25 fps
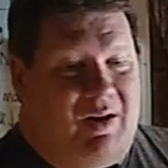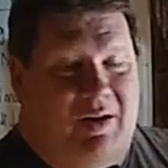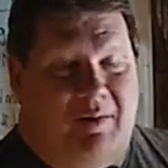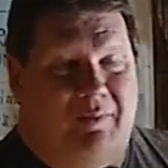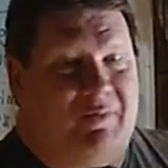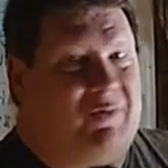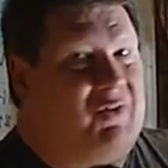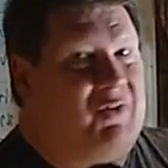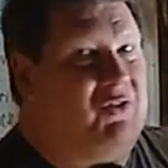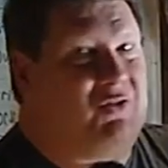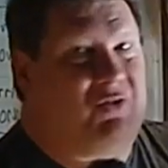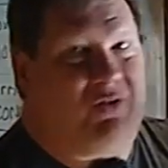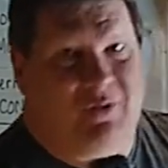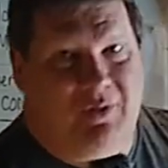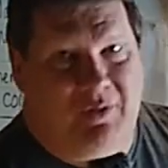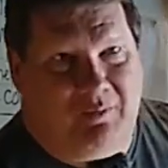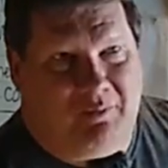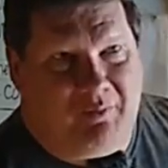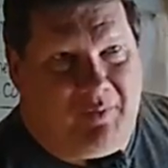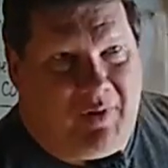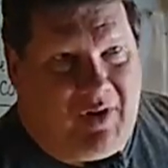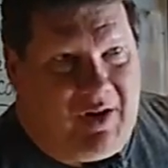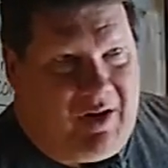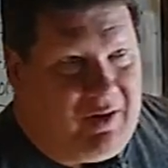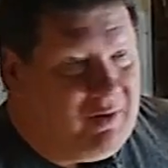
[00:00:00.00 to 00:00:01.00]
teams that
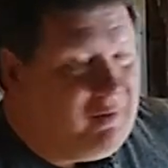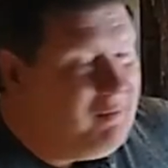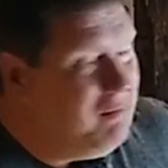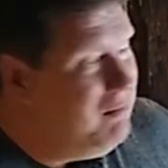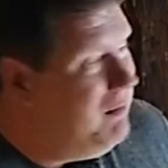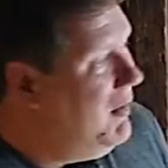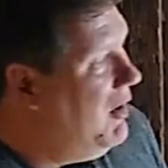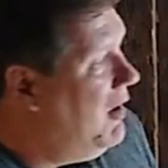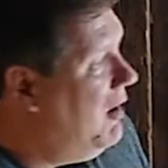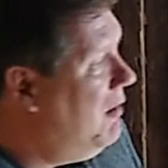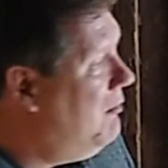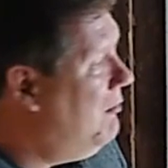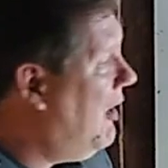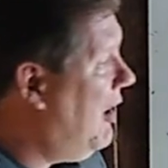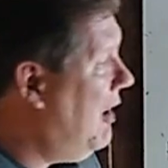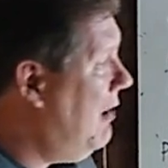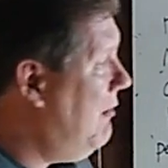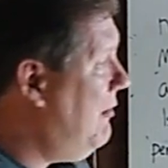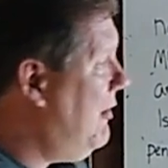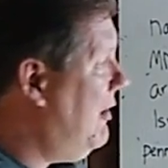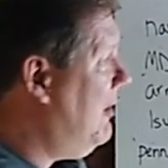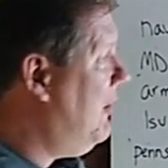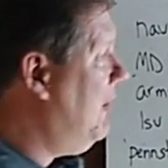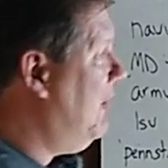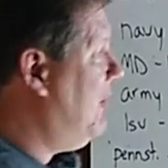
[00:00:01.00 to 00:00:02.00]
shouldn't beat them.
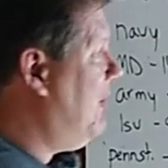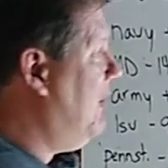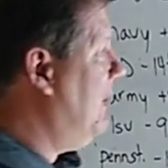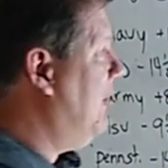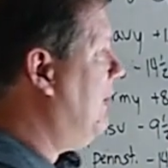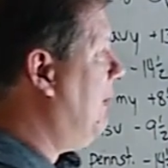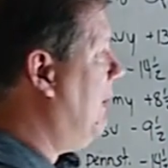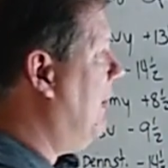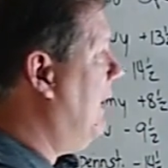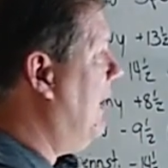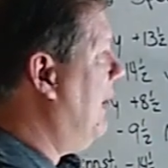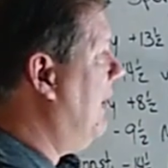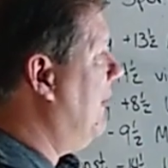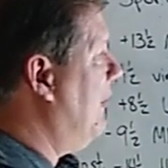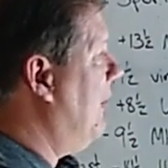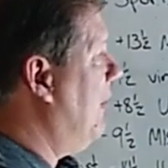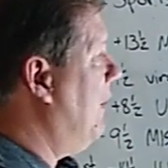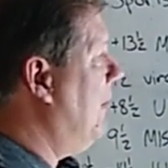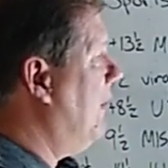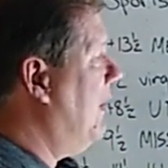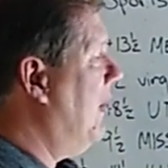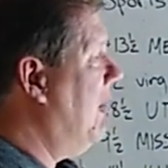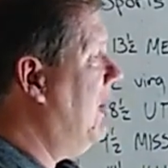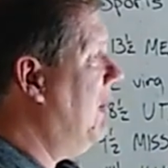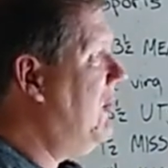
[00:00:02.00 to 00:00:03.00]
Maybe this is one of
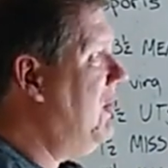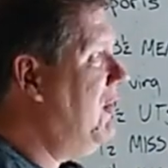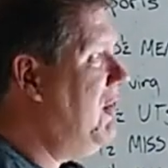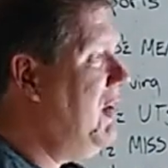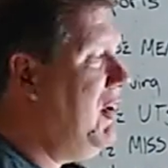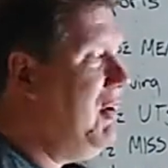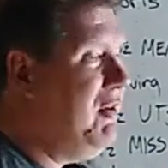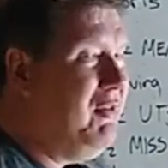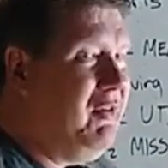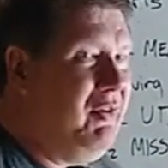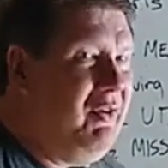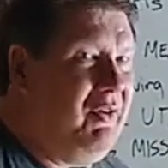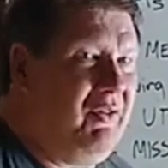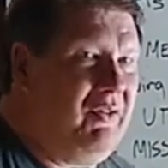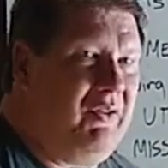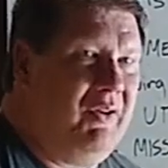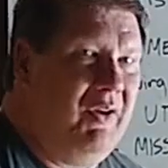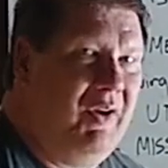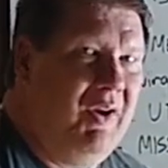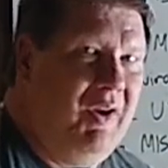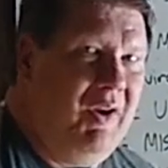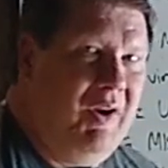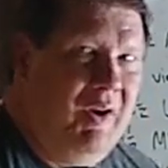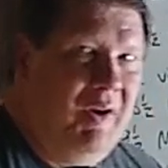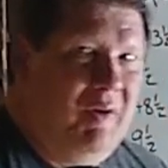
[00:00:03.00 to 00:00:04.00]
them, where the
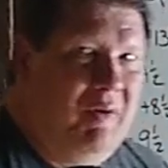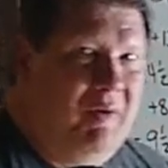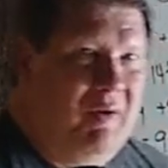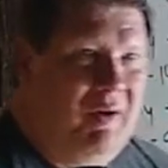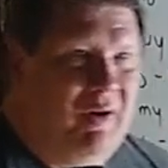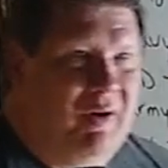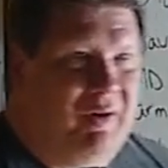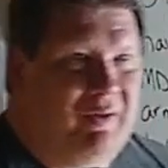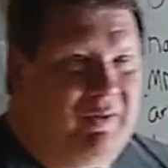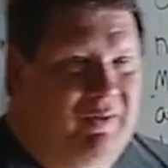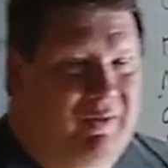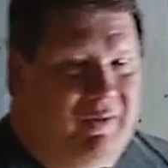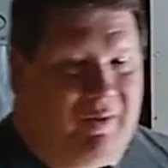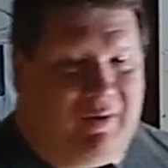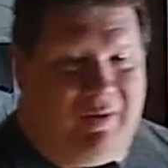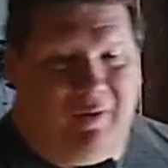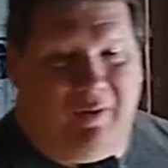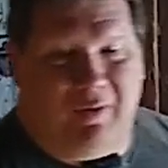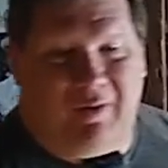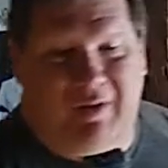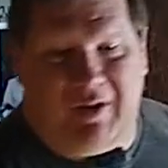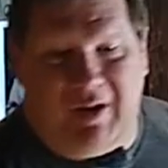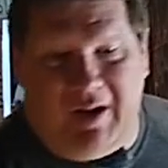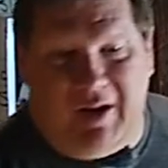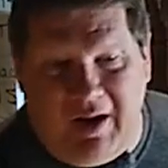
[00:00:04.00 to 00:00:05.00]
Steelers,
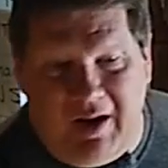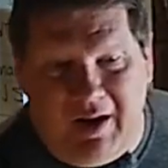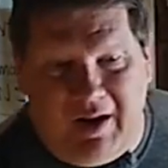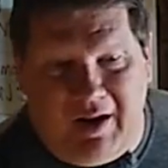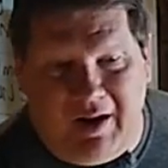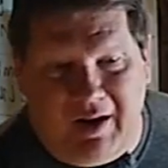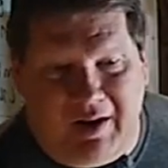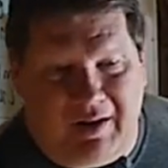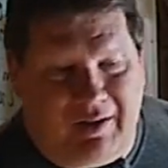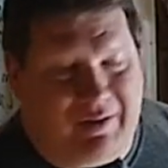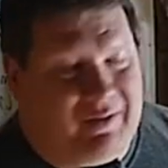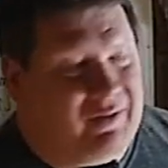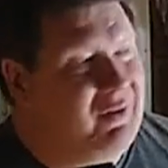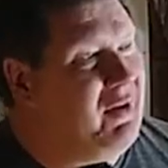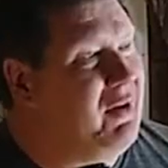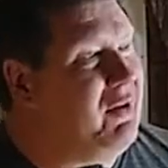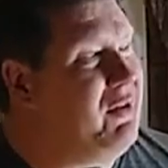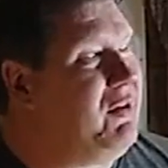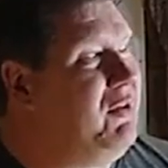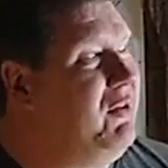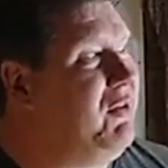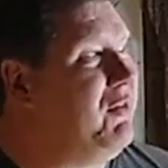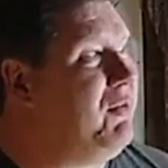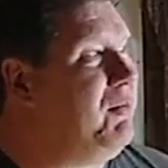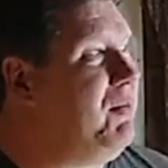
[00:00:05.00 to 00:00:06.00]
they're okay. They're
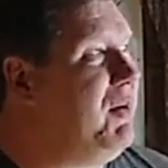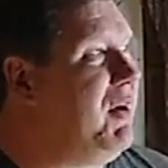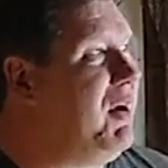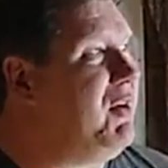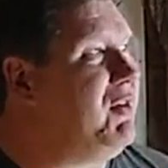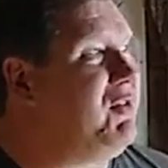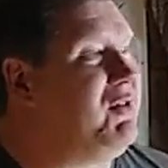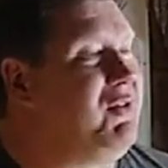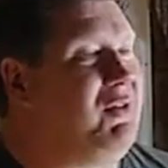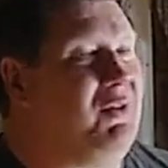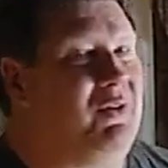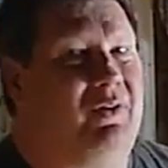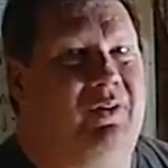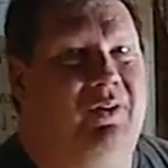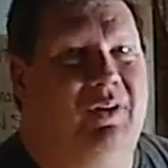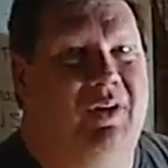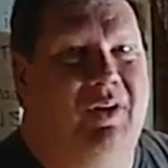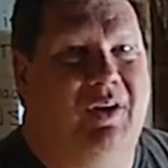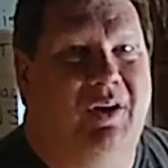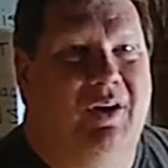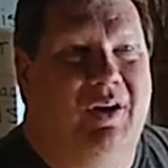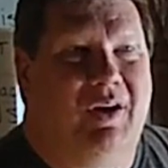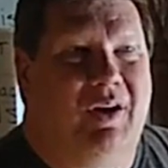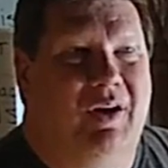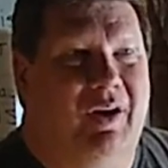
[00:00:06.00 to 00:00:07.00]
nothing special.
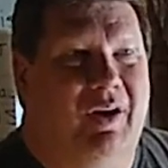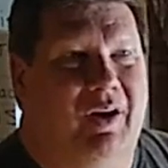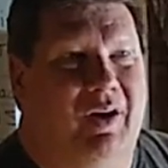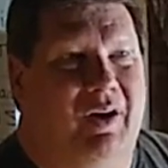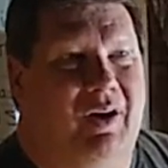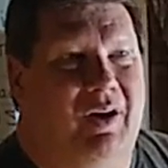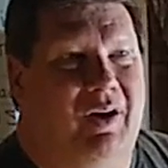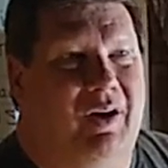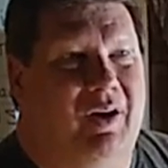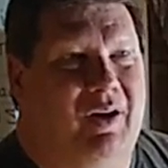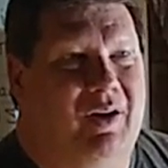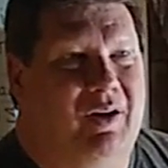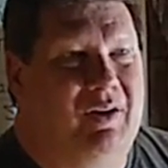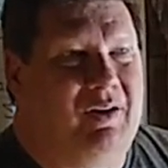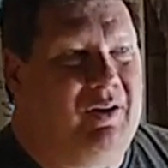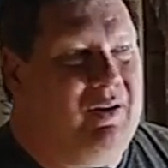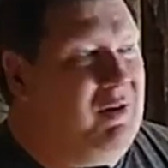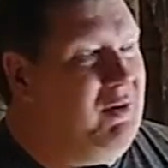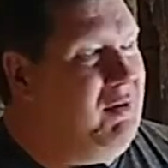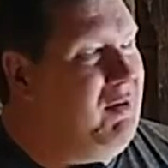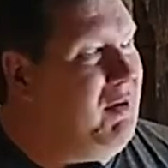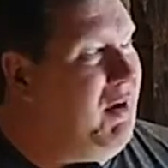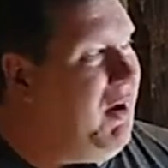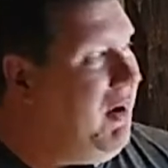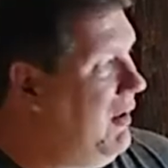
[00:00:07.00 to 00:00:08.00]
I
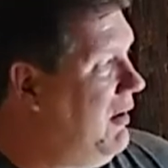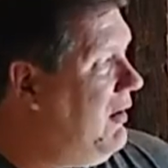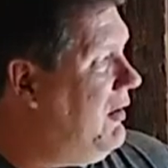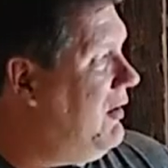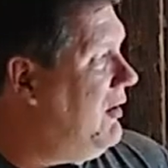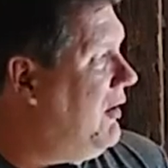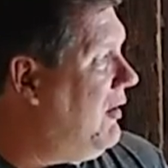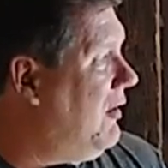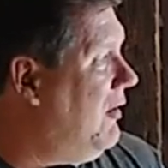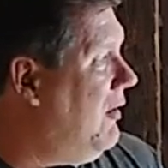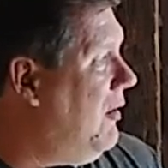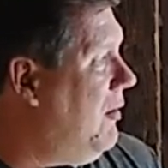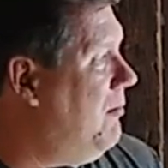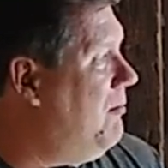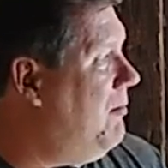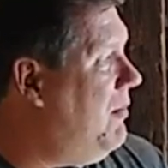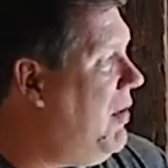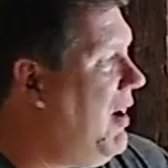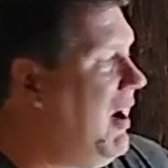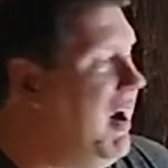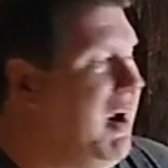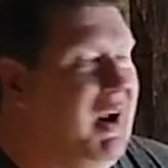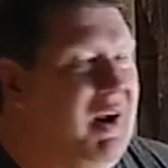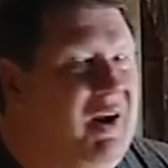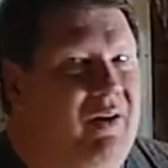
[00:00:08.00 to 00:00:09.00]
think they're going
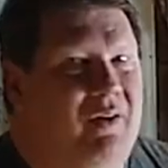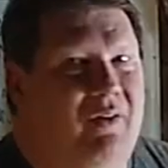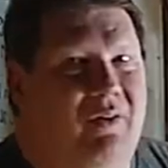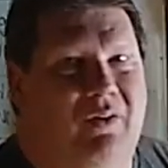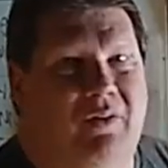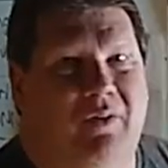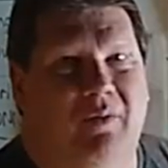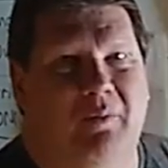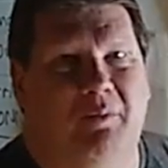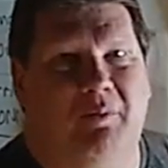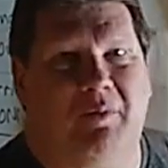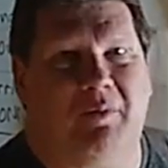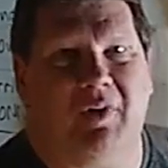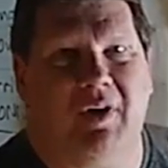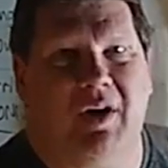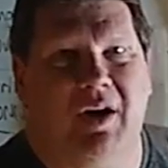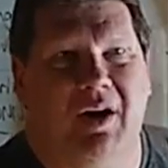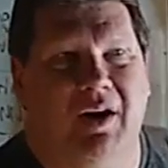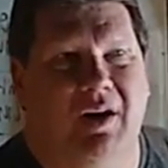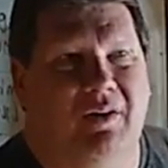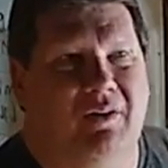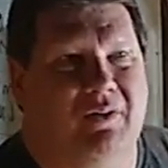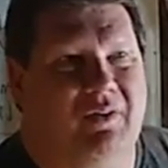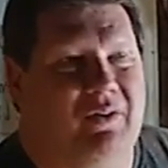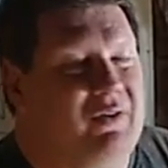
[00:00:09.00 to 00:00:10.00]
to pound the
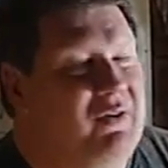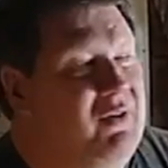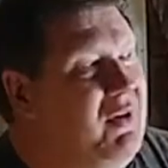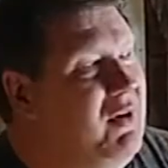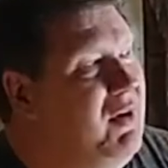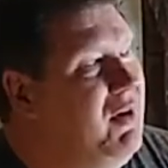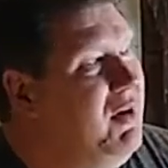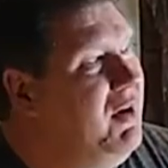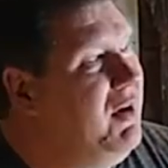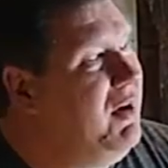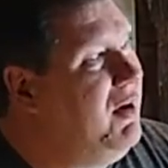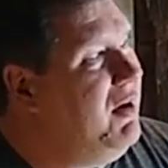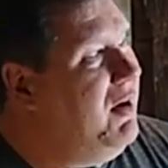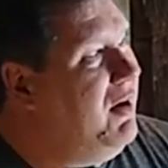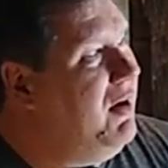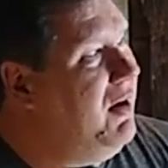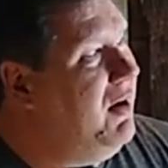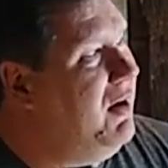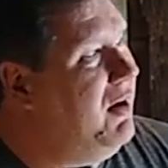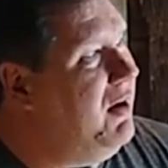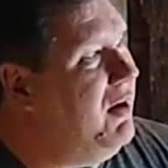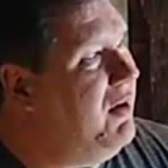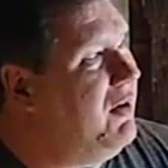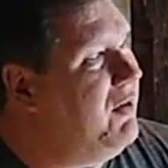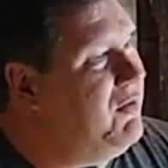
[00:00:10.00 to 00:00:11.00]
Browns.
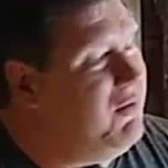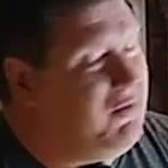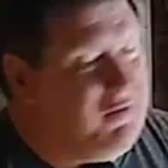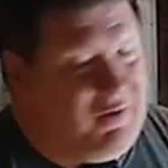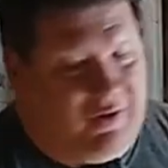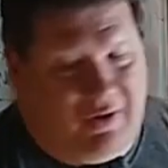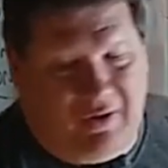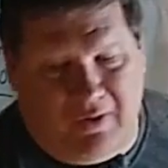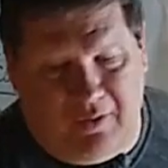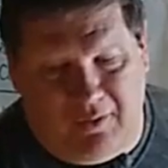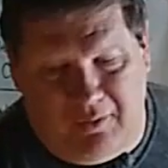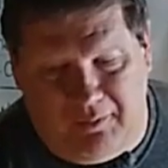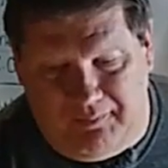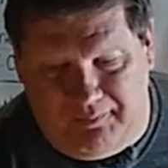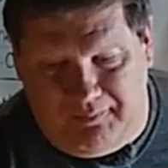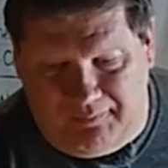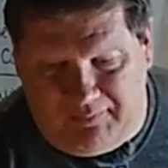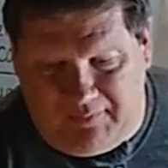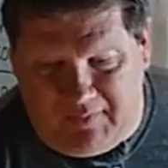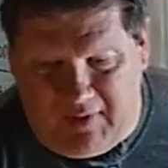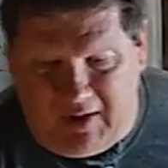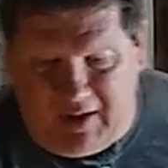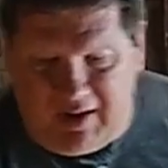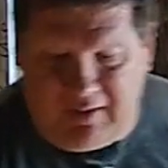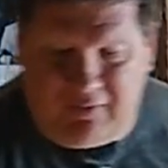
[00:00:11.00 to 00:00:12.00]
So
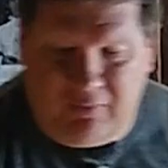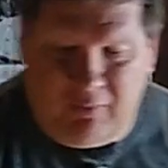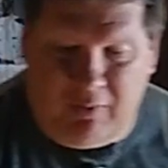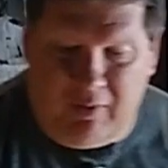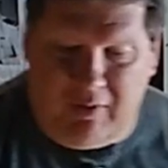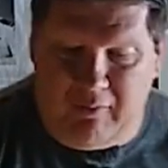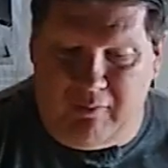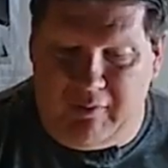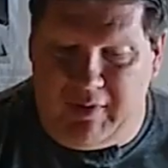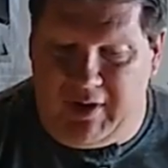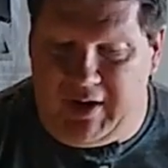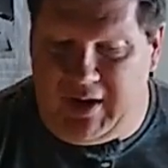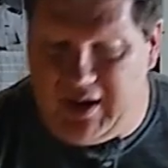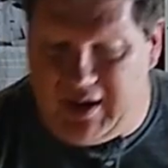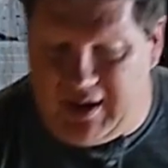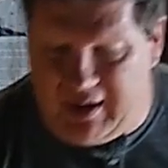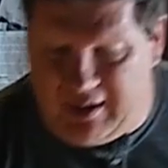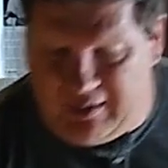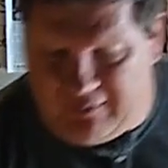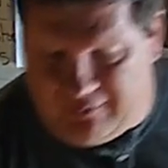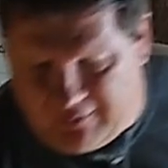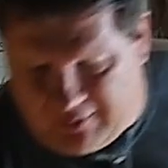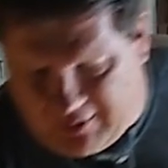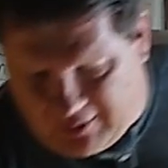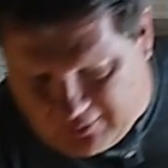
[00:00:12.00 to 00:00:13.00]
that's what we
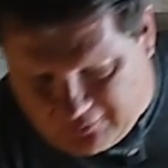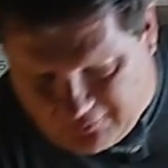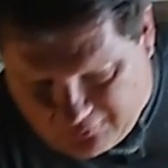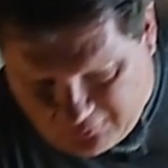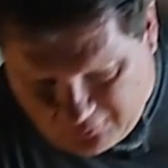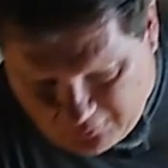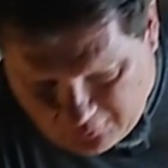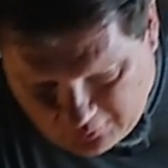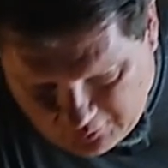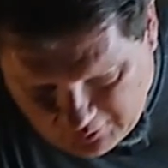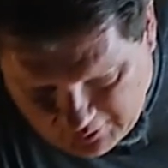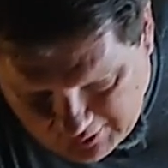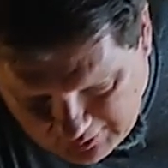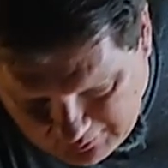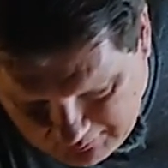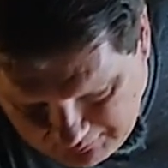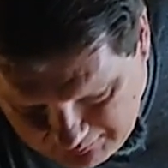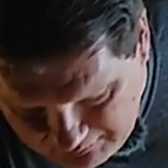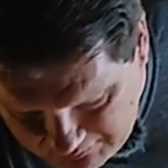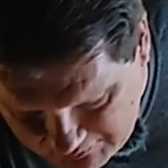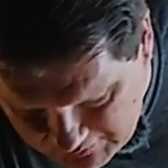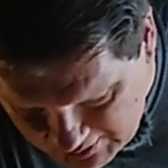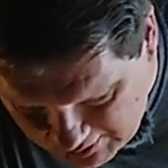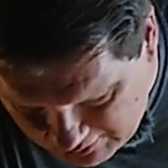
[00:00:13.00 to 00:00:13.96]
have there for you.